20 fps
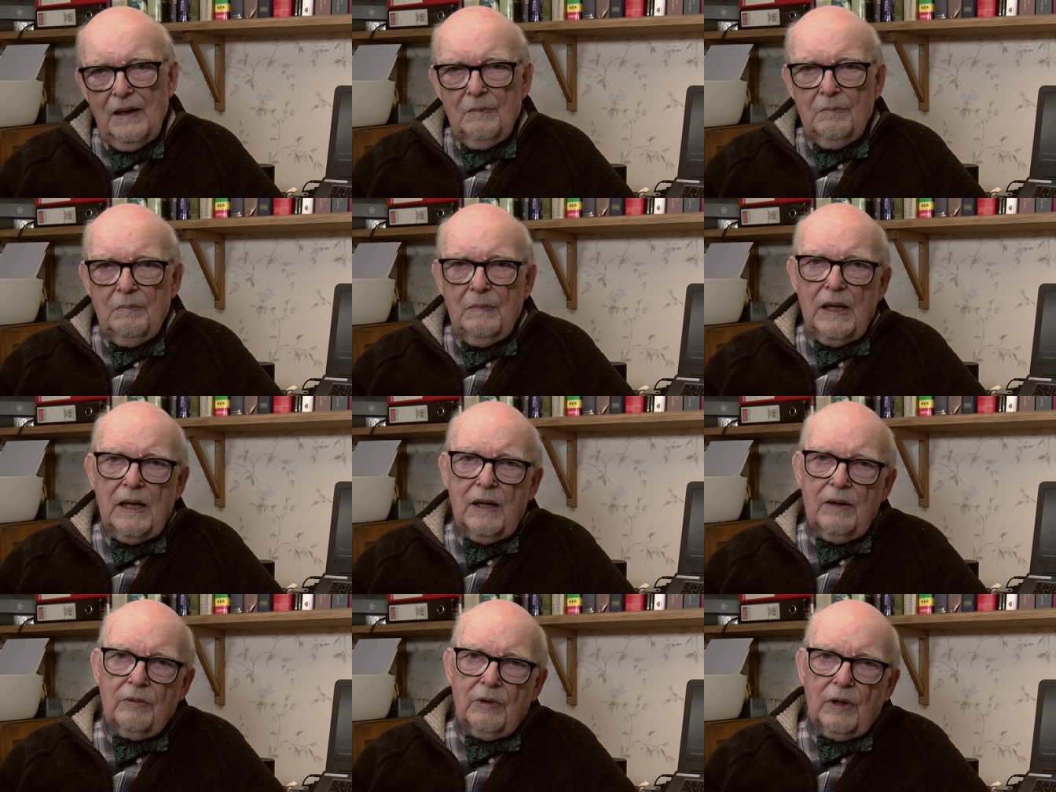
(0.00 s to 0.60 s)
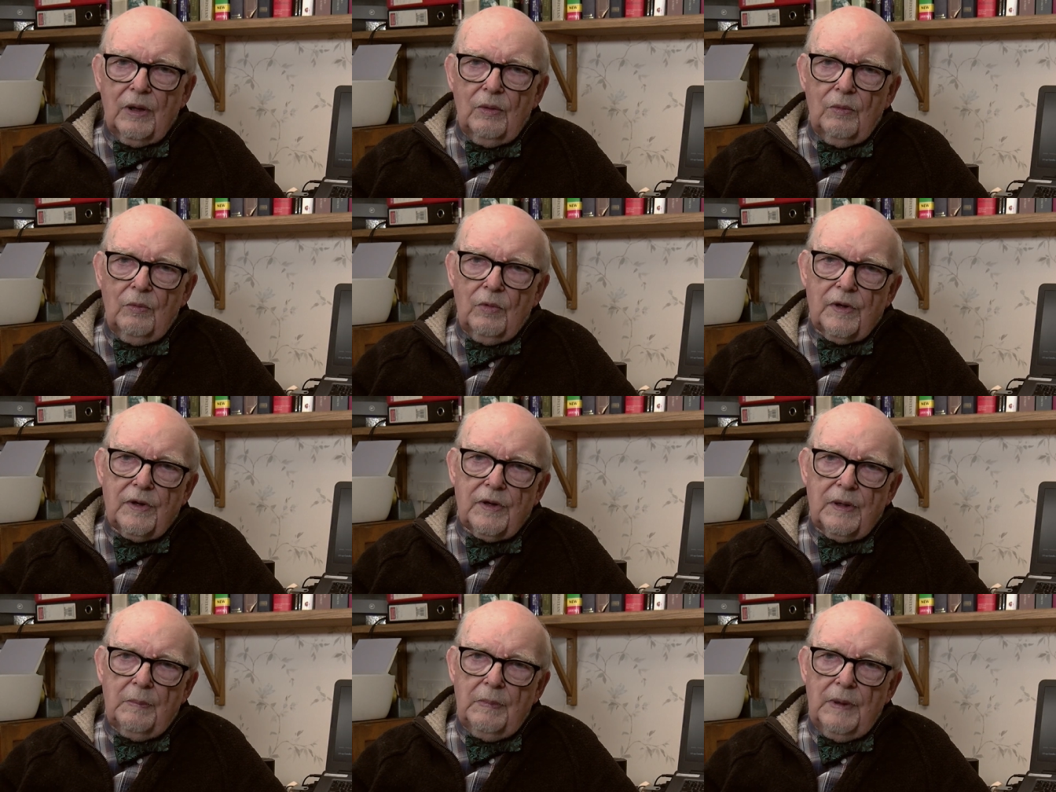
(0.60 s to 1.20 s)
Mary
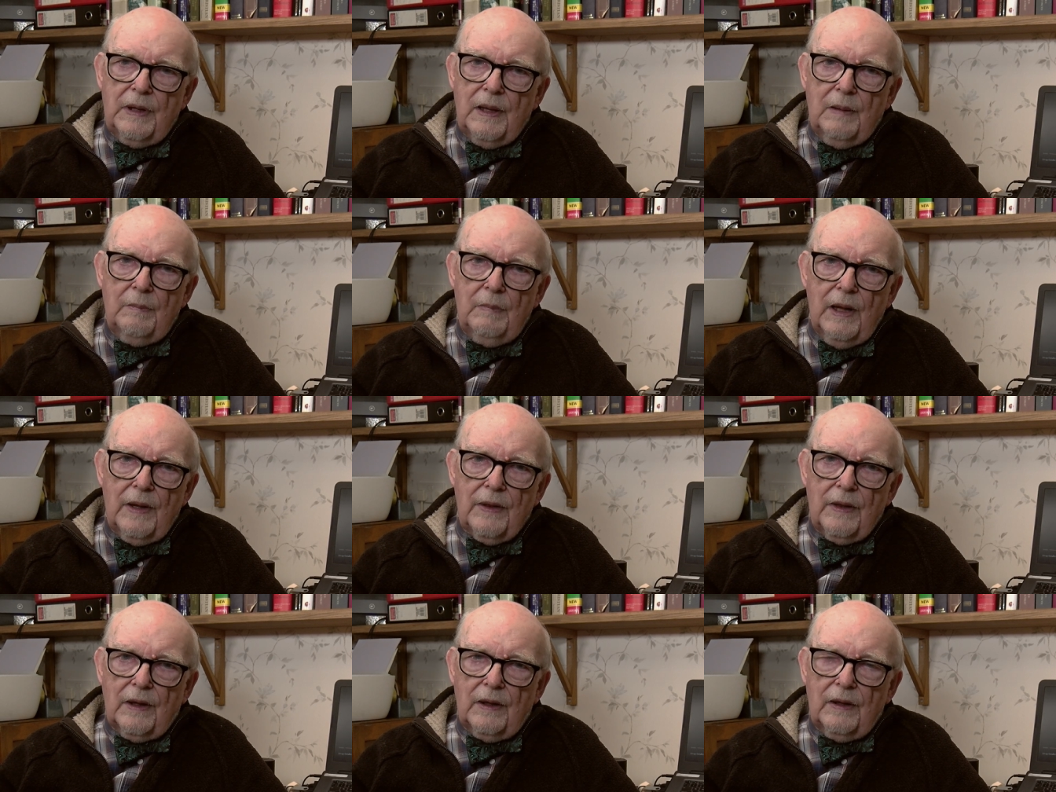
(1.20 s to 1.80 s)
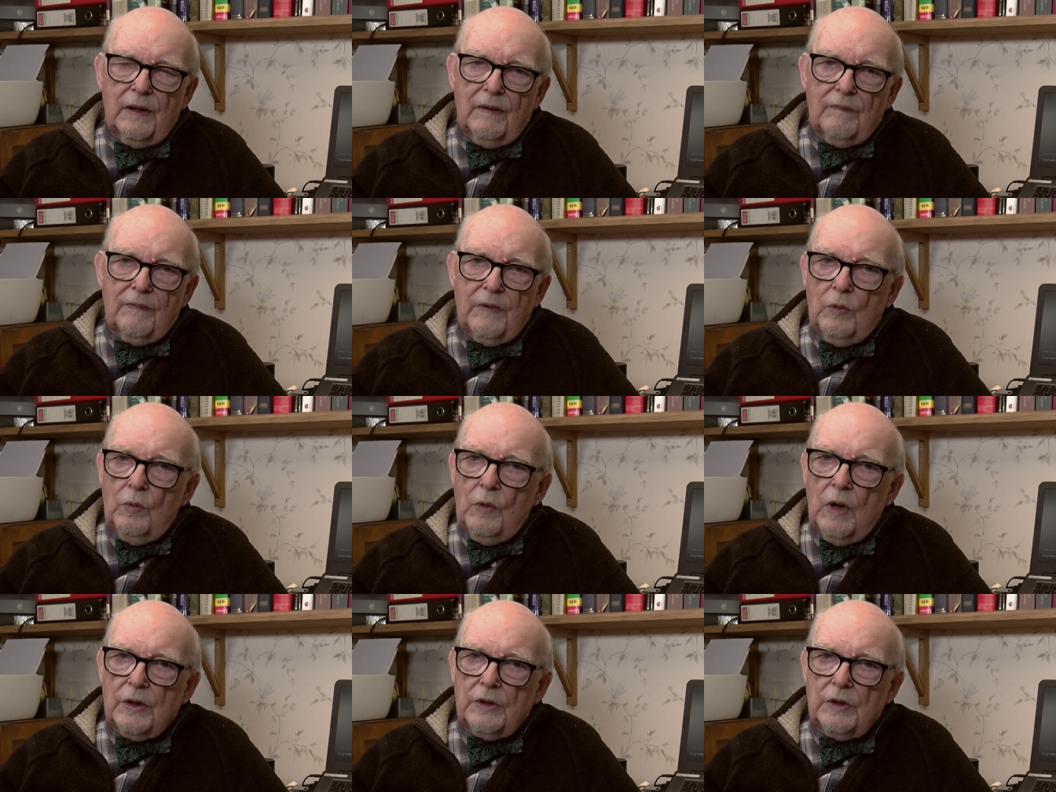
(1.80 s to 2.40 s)
was to be the mother of
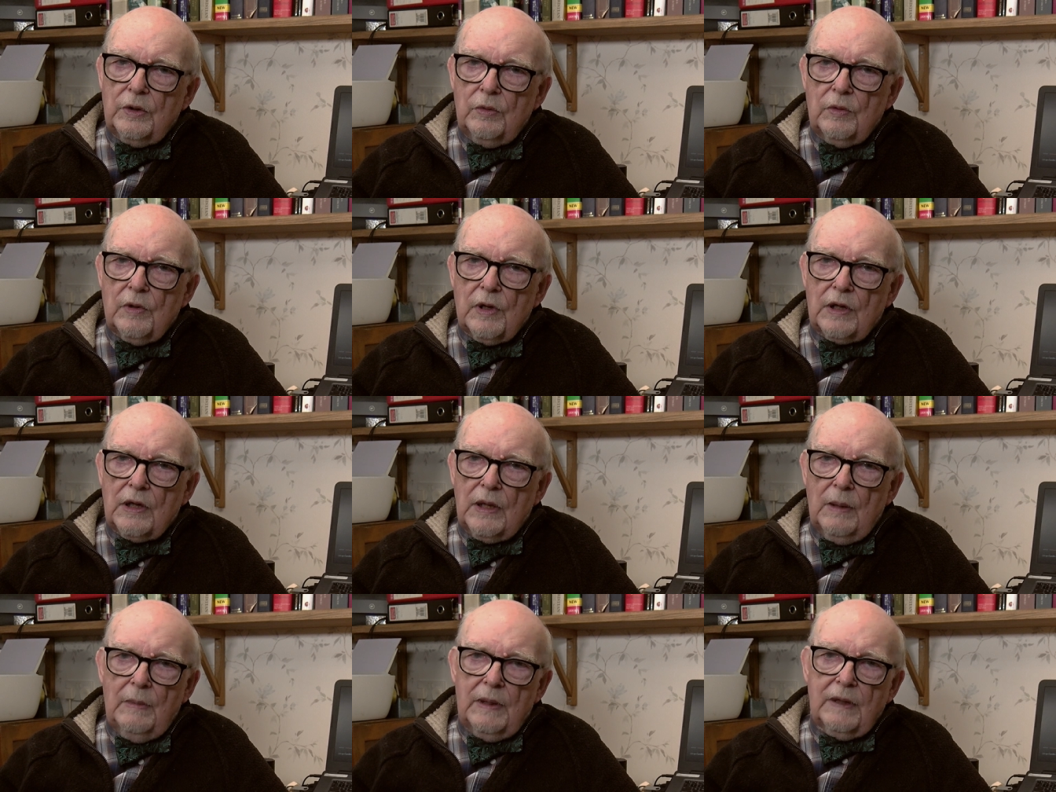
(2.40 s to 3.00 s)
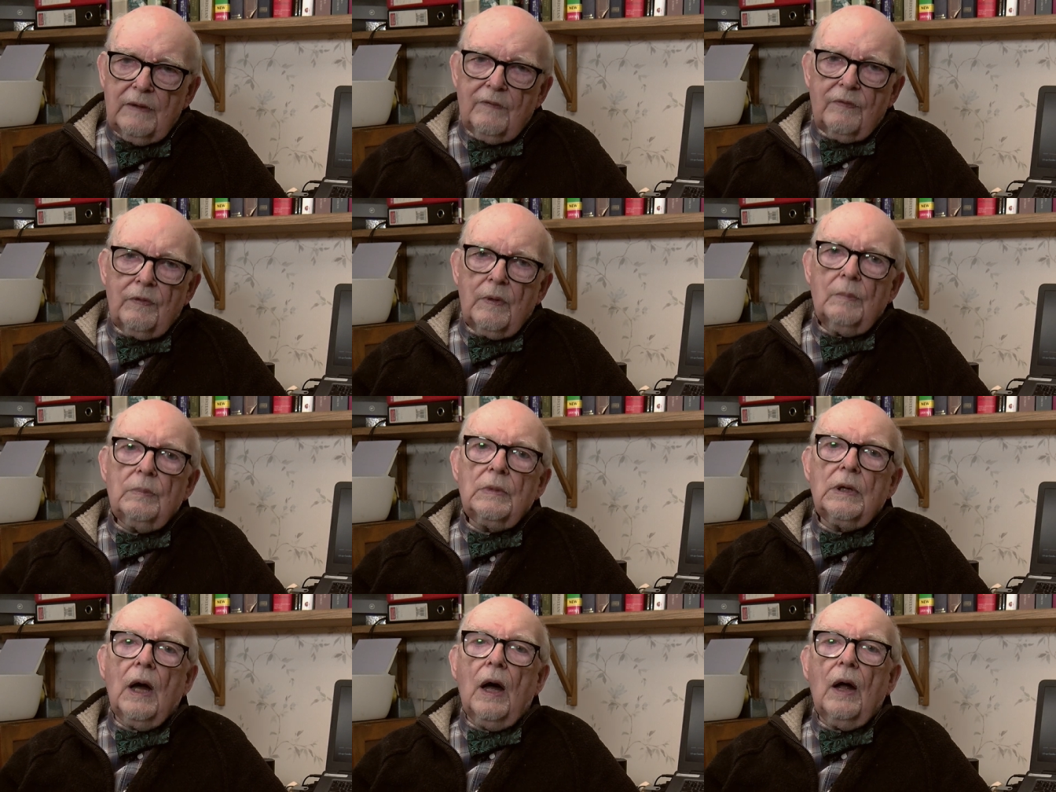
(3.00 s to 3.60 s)
the one who was coming
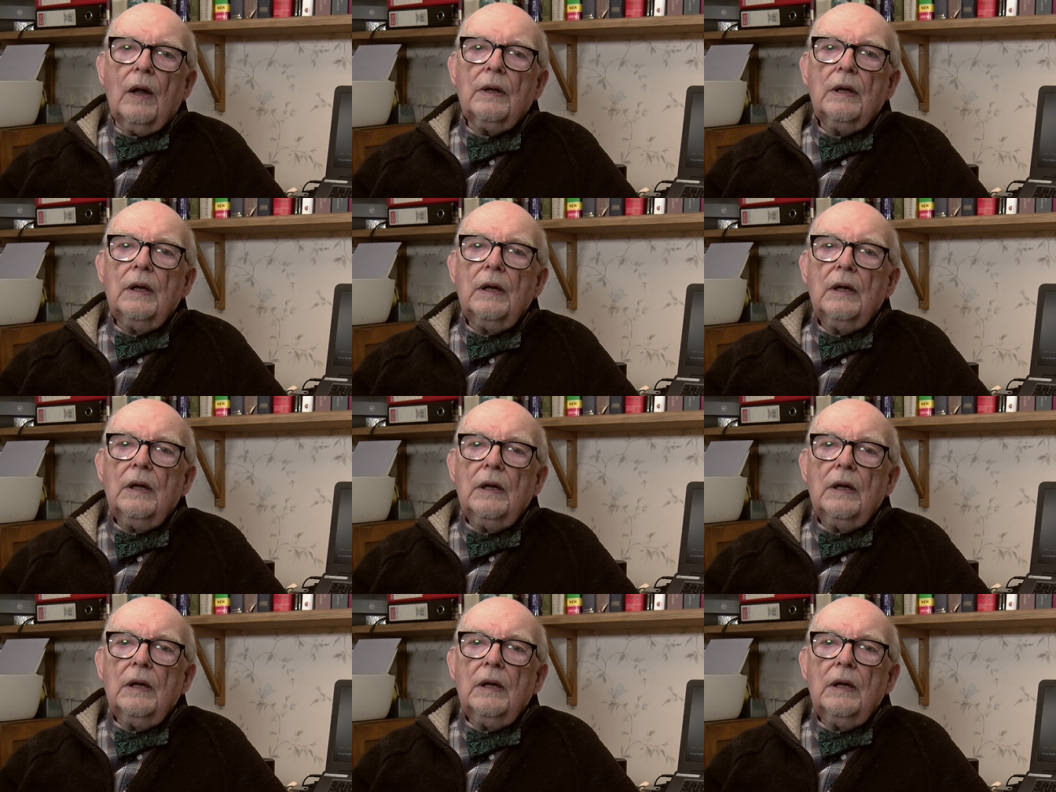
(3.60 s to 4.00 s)
from God